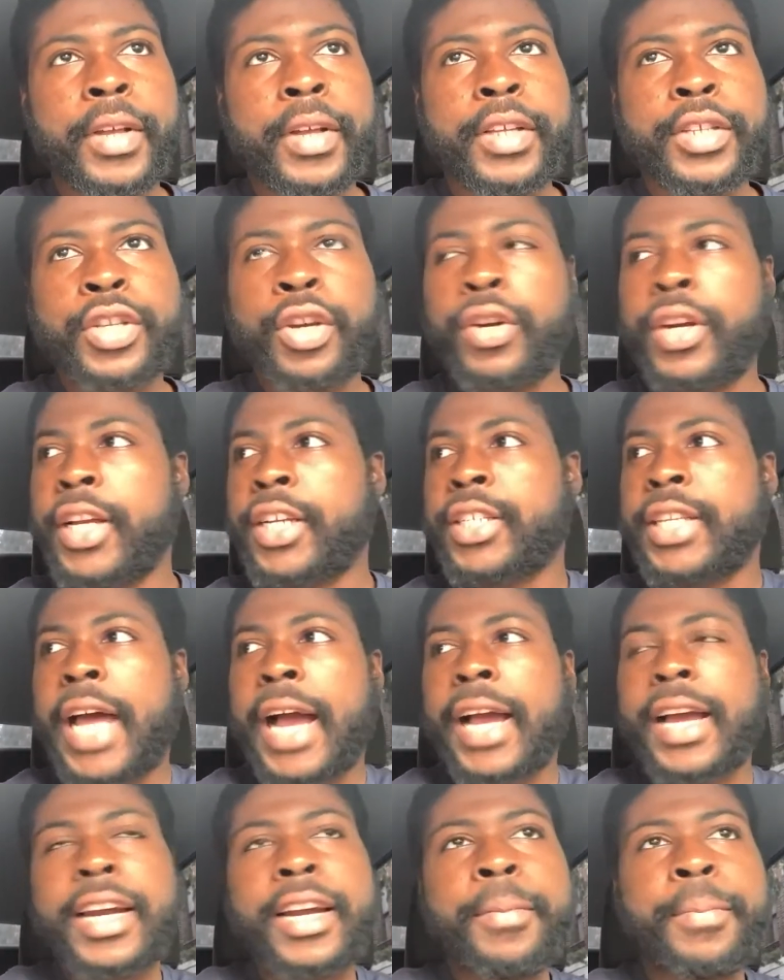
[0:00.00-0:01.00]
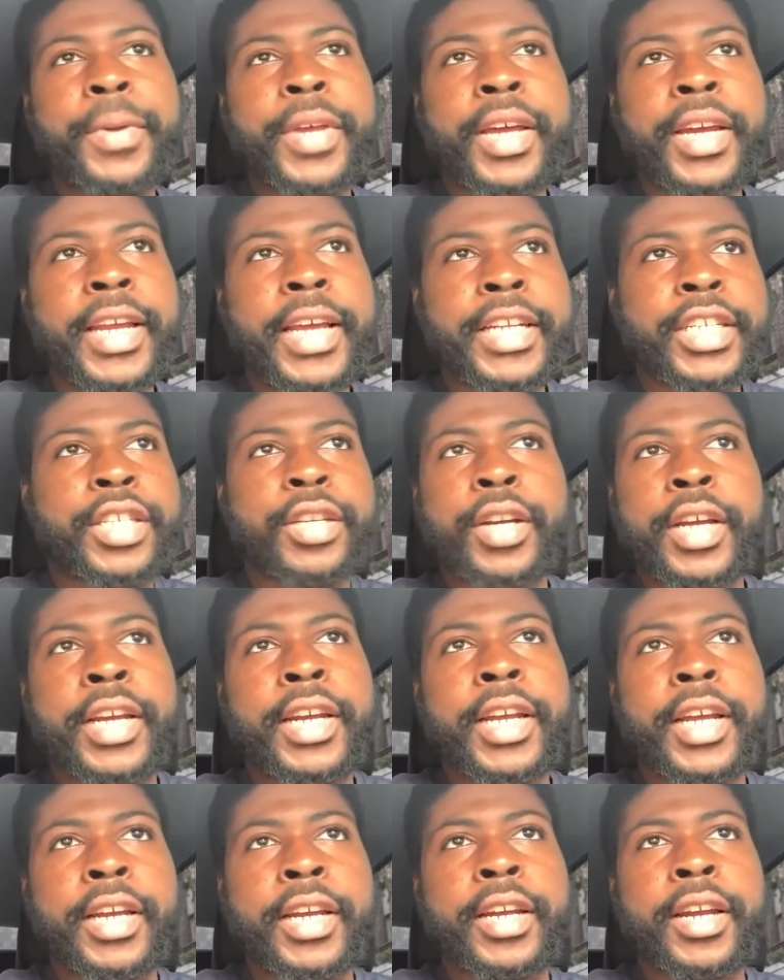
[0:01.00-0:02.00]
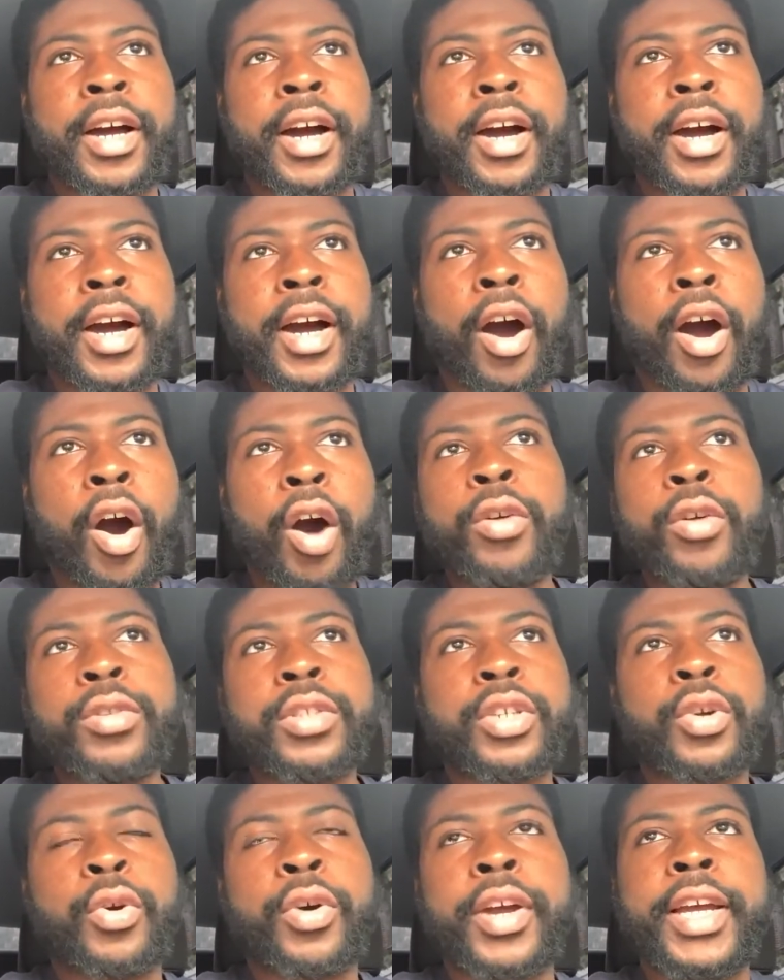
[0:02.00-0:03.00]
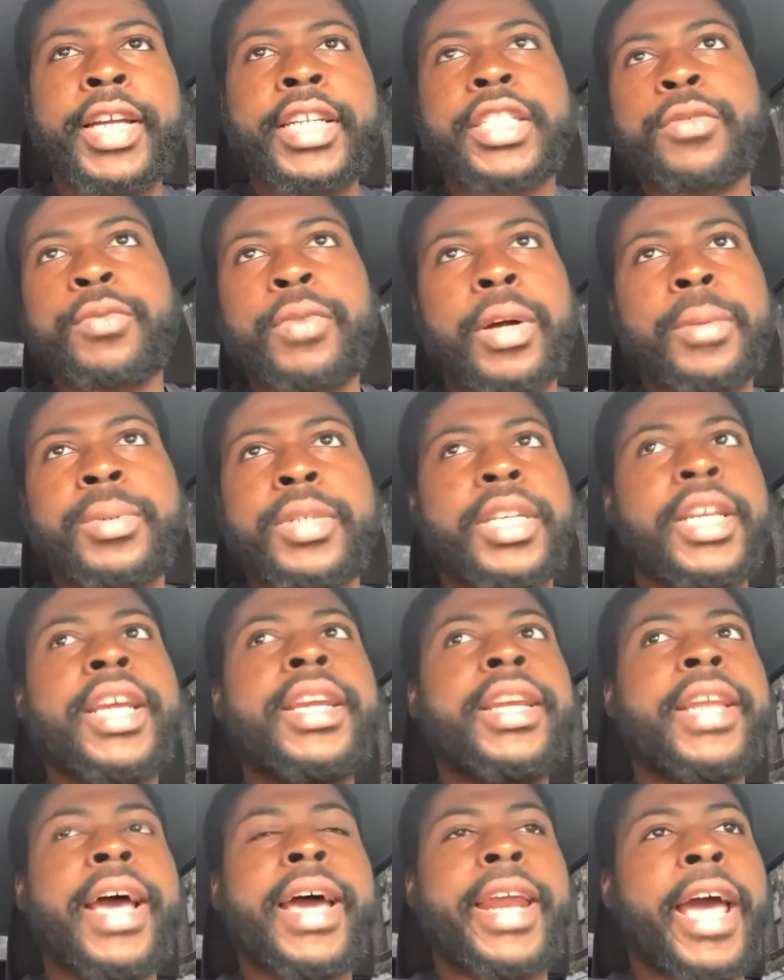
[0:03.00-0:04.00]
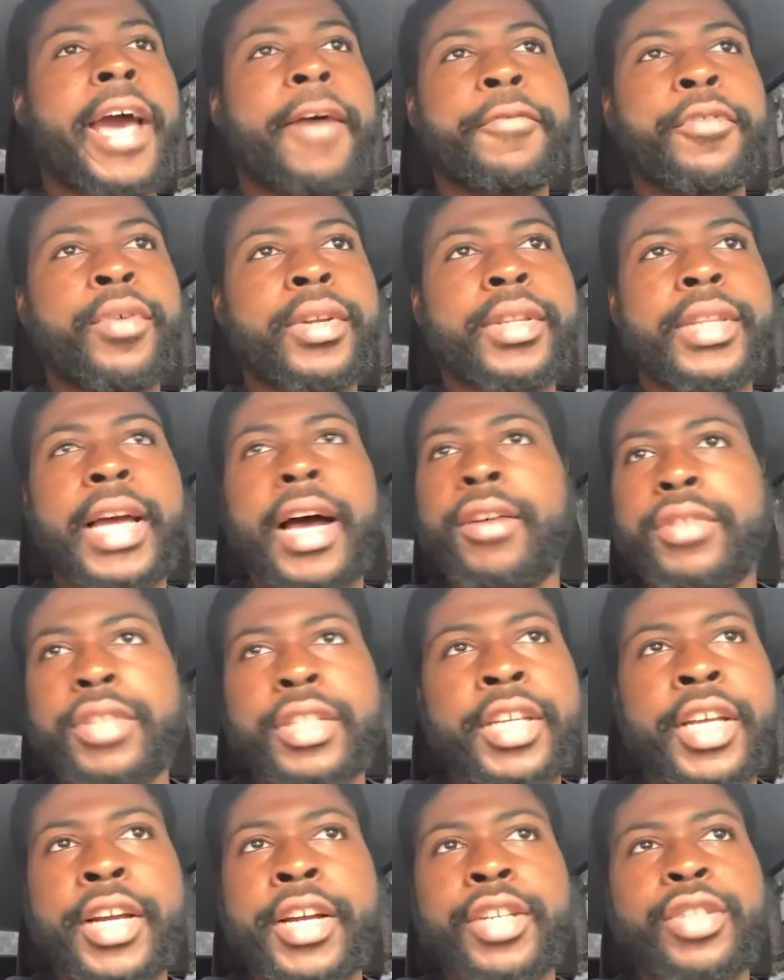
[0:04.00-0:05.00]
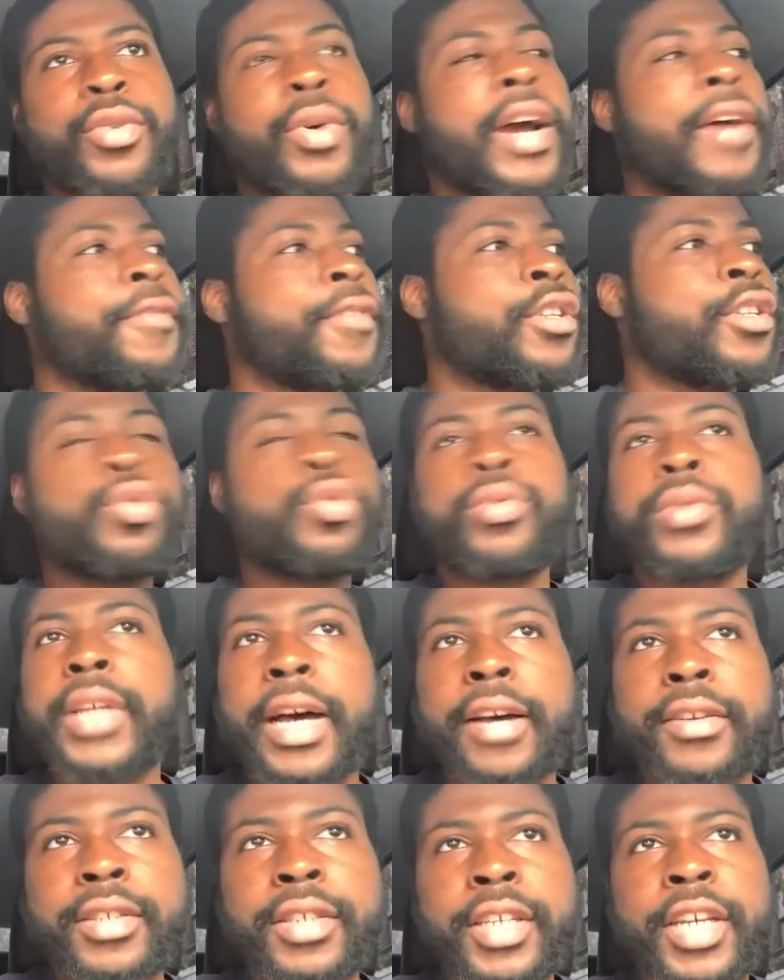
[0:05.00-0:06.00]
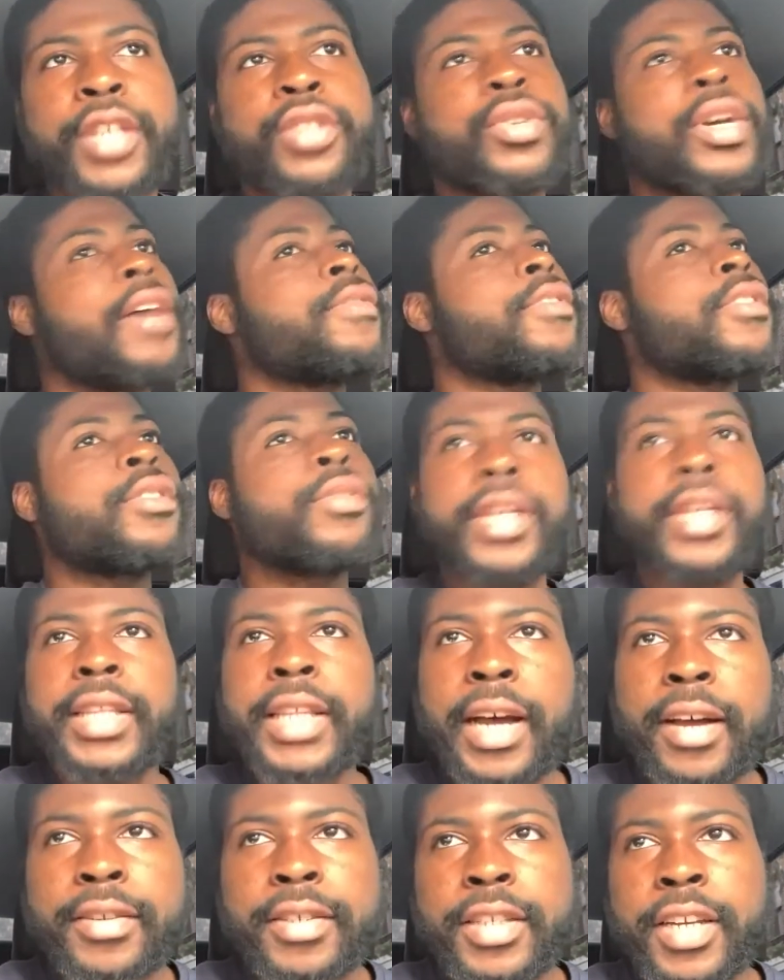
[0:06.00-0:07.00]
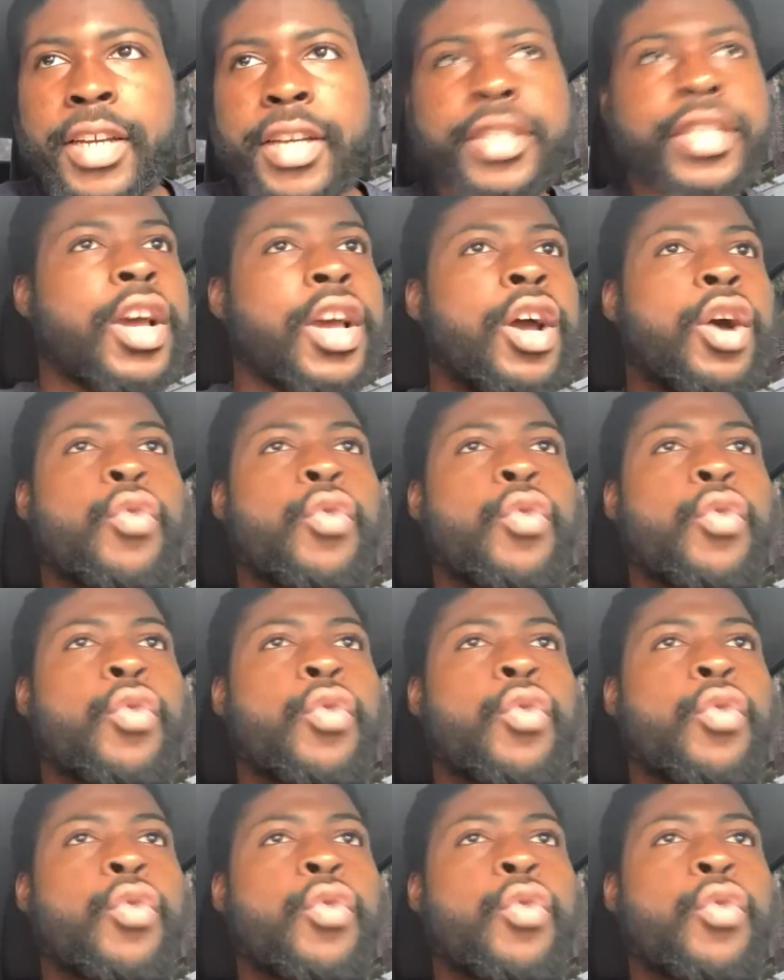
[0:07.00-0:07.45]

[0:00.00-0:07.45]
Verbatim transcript: So there's not going to be an inter in uh, a halt or interruption in that after a thousand years or after two thousand years or after three thousand years.